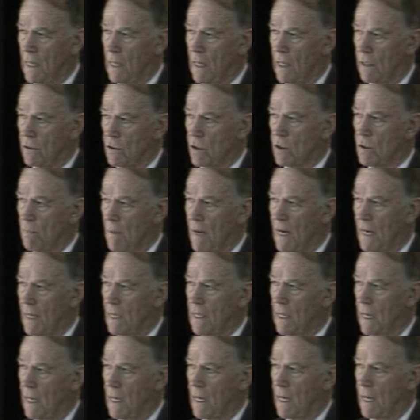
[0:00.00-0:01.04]

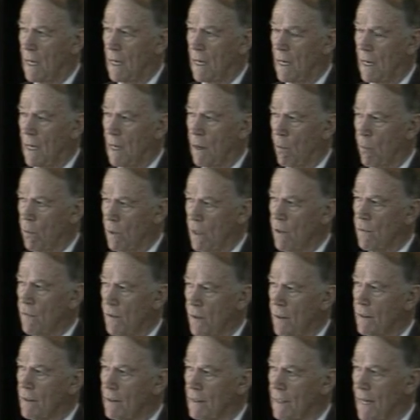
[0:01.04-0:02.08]
what do you
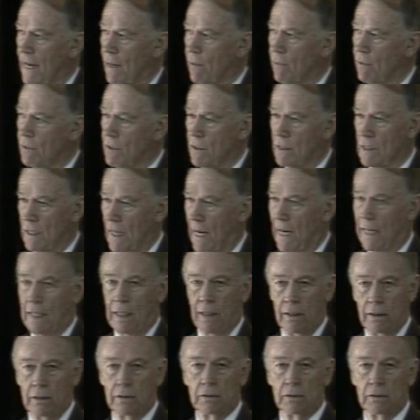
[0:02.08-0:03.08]
think the language is like?